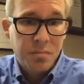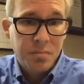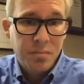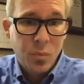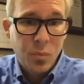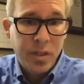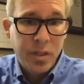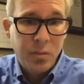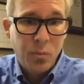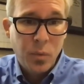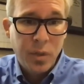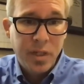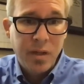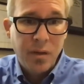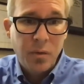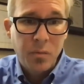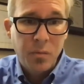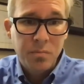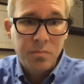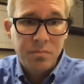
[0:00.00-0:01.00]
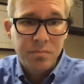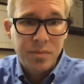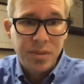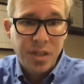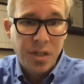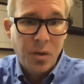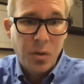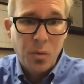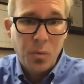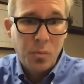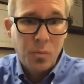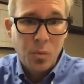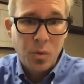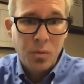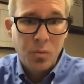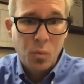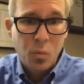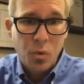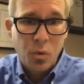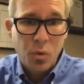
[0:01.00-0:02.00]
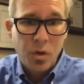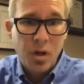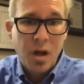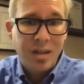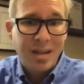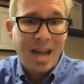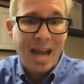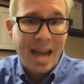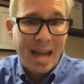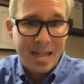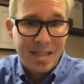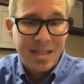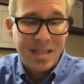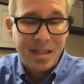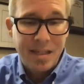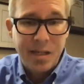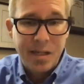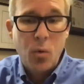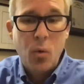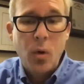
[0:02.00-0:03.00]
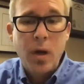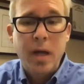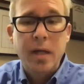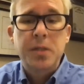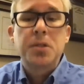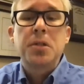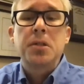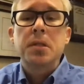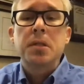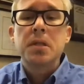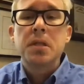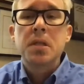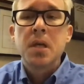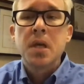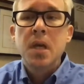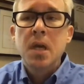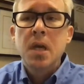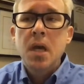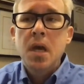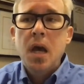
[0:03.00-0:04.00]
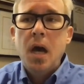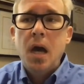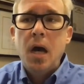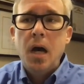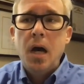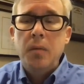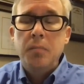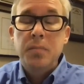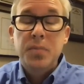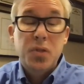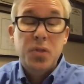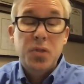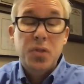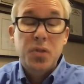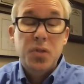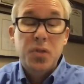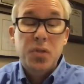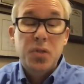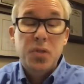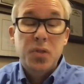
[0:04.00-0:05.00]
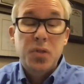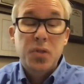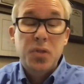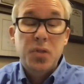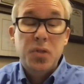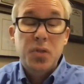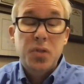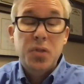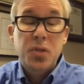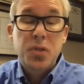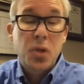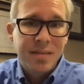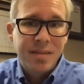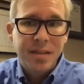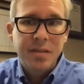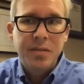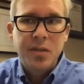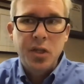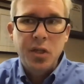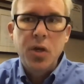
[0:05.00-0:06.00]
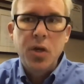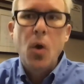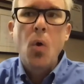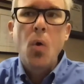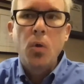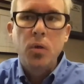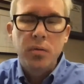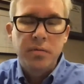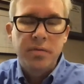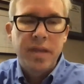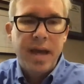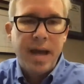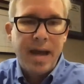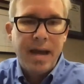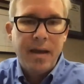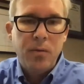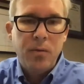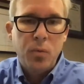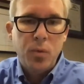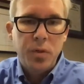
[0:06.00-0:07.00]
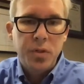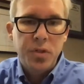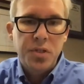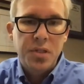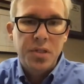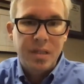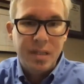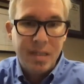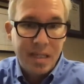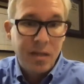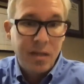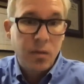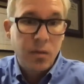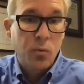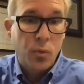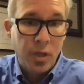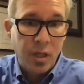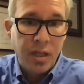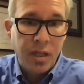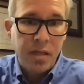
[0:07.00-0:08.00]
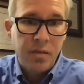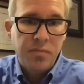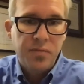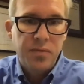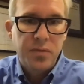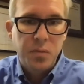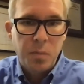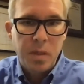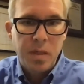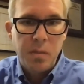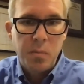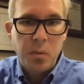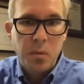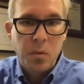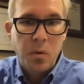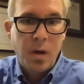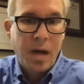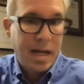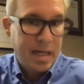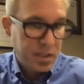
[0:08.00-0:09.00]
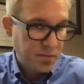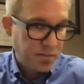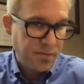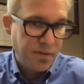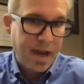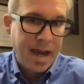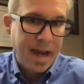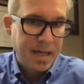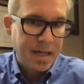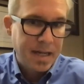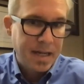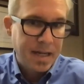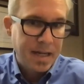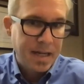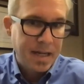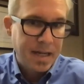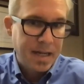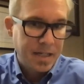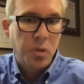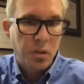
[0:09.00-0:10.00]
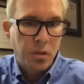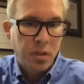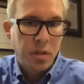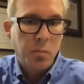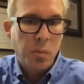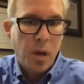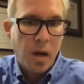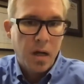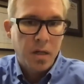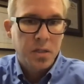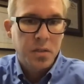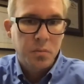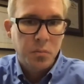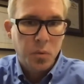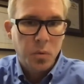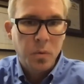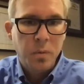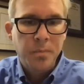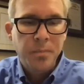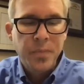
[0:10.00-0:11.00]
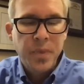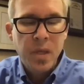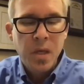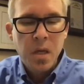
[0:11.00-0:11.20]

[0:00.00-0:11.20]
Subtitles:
We don't, we're not going to ask any questions. But yes, the goal of that was to get relief to people as fast as humanly possible.